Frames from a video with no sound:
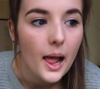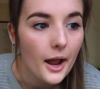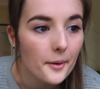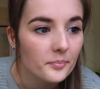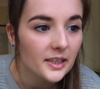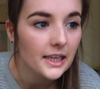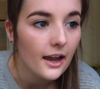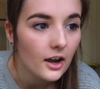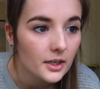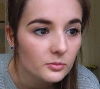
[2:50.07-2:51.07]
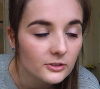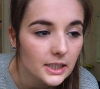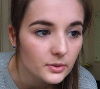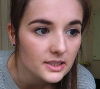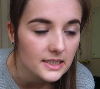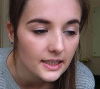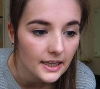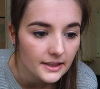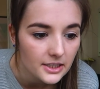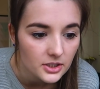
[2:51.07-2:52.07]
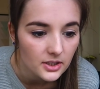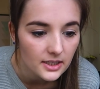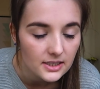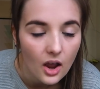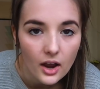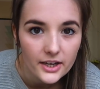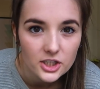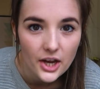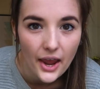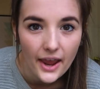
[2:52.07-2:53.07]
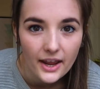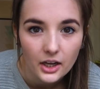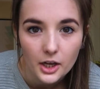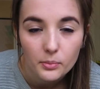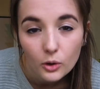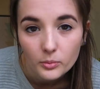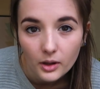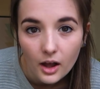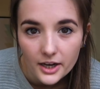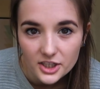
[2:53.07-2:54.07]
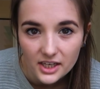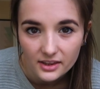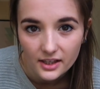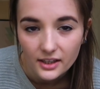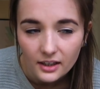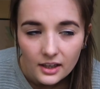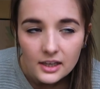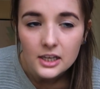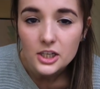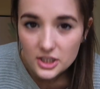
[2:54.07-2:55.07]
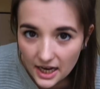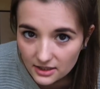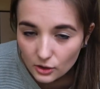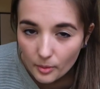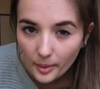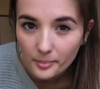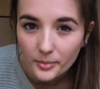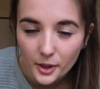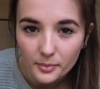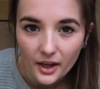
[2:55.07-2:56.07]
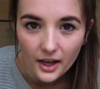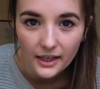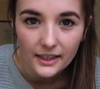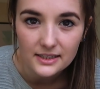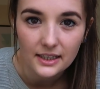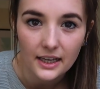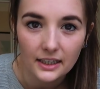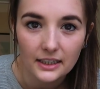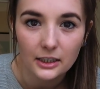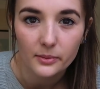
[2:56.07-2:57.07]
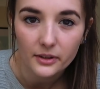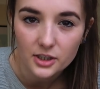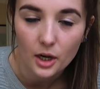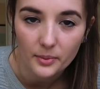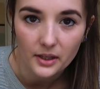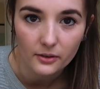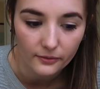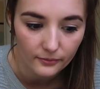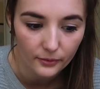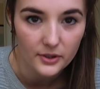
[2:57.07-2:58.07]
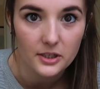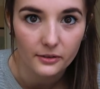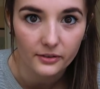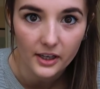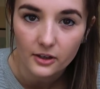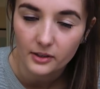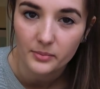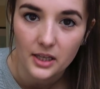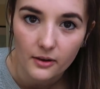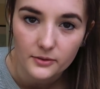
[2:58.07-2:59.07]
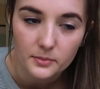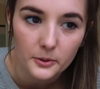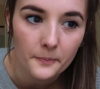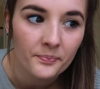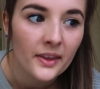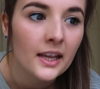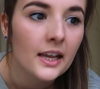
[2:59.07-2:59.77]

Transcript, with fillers: But yeah, I really want to get, they do this high chair, like portable high chair thing. She has got a bumbo, but her legs are getting a little bit chubby for it to fit and be comfortable.